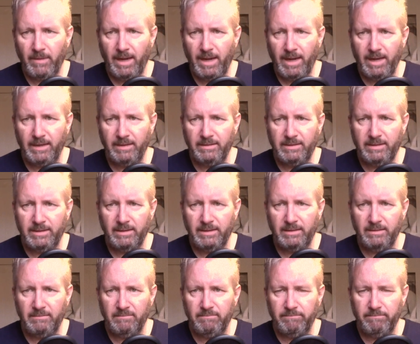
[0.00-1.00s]
And
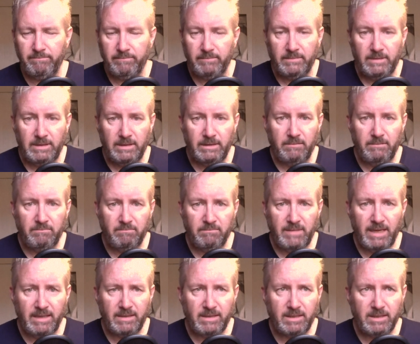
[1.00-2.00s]
uh, you know
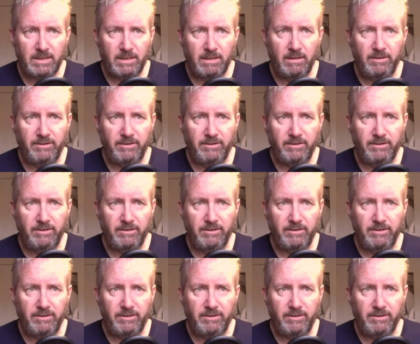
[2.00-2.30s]
that's